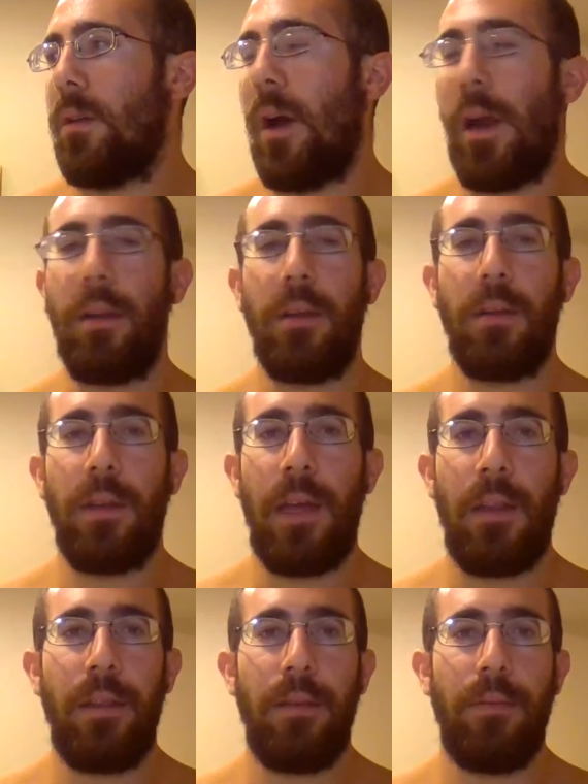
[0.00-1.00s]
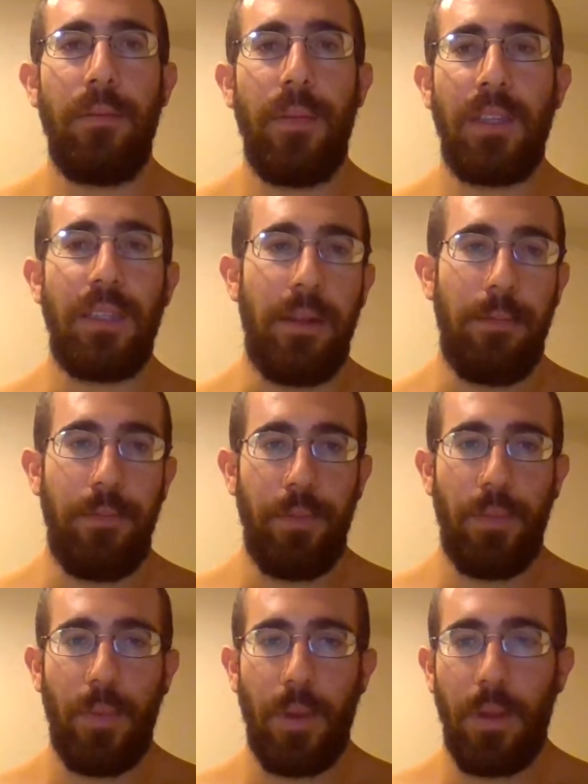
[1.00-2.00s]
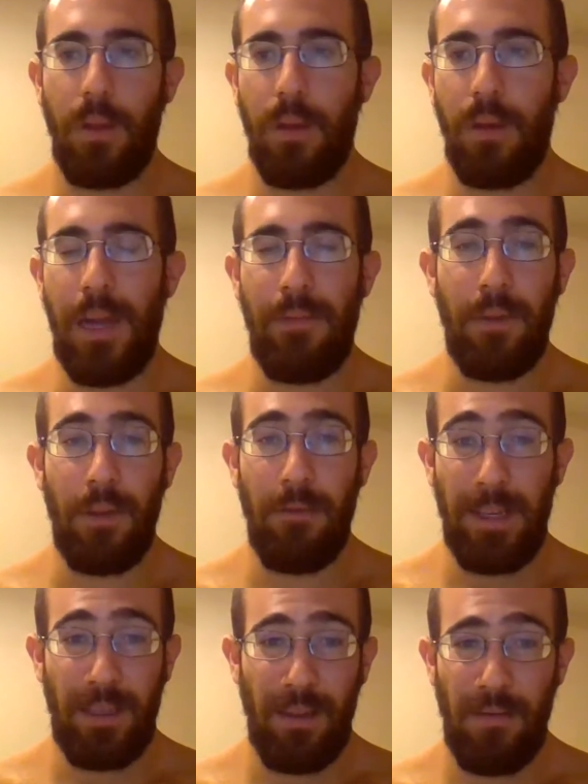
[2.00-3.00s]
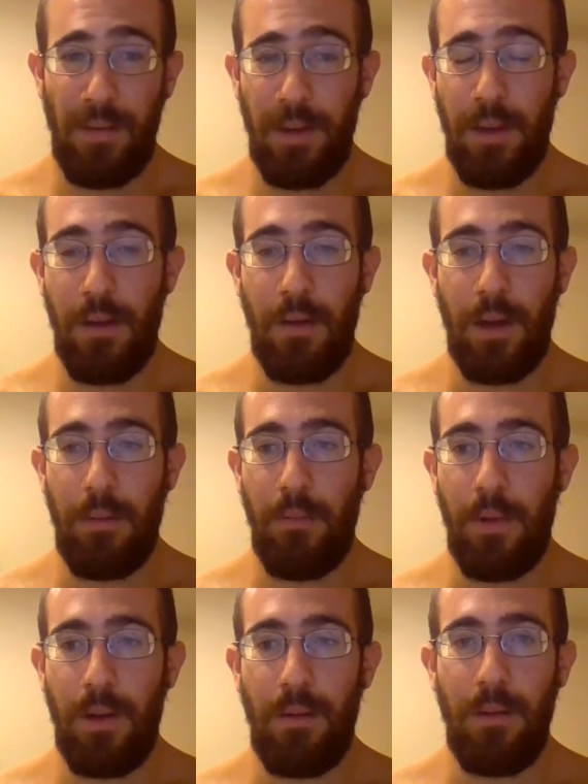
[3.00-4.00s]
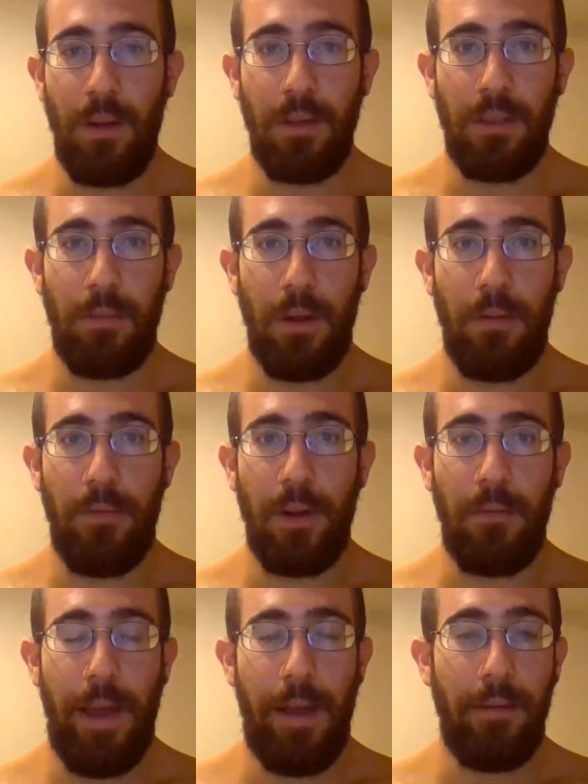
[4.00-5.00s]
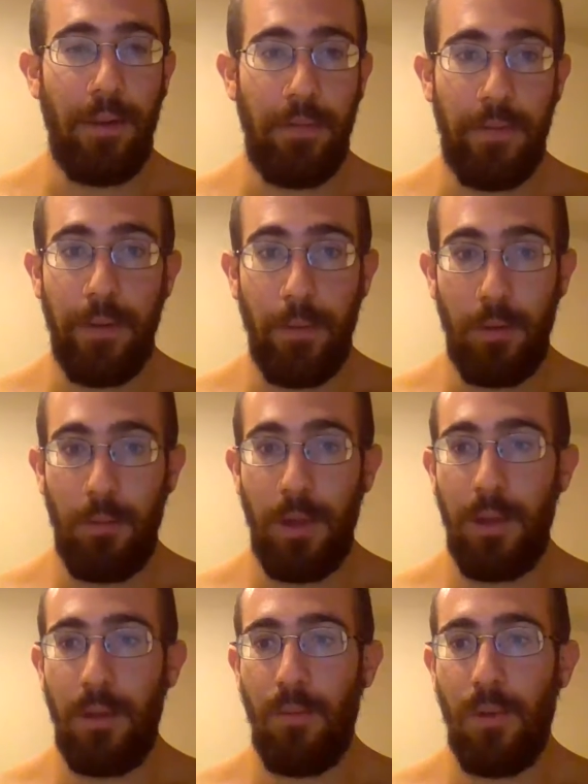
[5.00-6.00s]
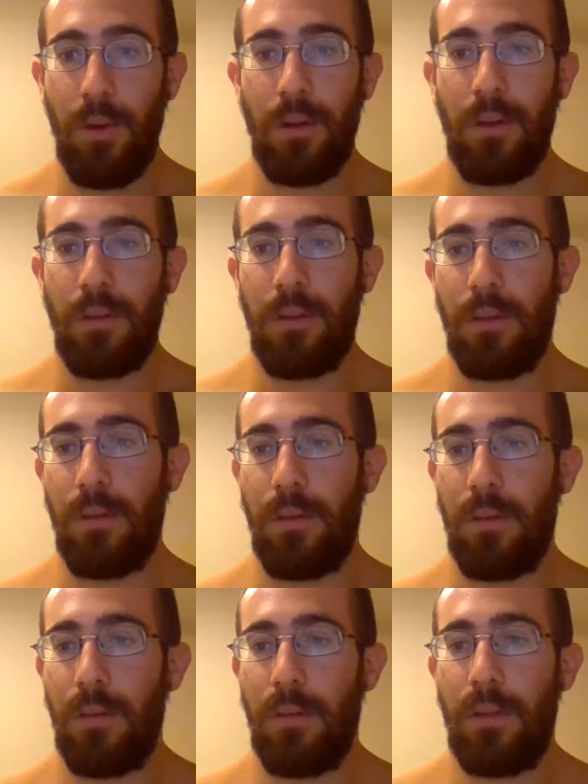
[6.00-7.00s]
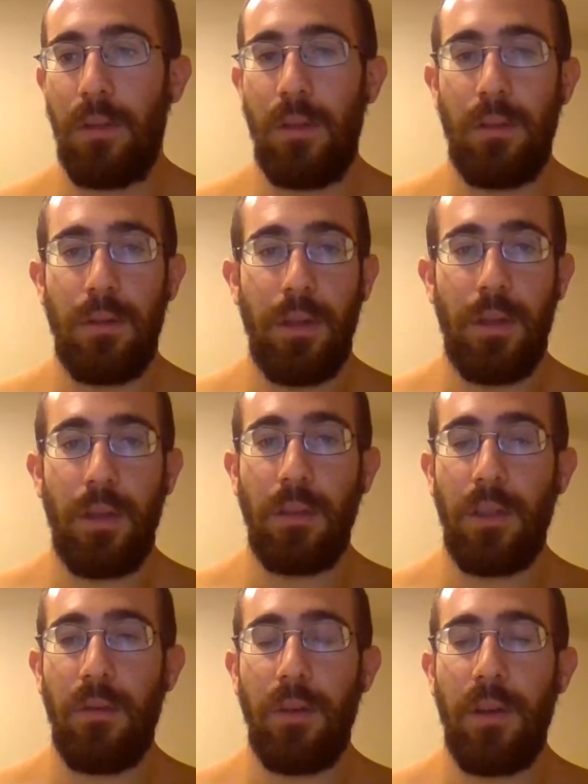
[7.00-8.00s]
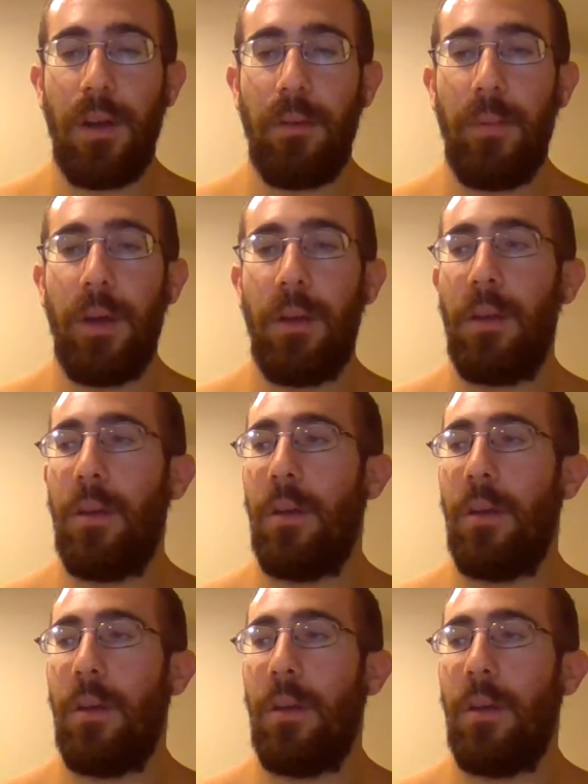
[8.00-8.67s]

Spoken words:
All right. That's it. Now for the rest of the video, I don't know. I'll just probably fuck around if there will be any more. Cause let's see. Is there anything else I want to talk about?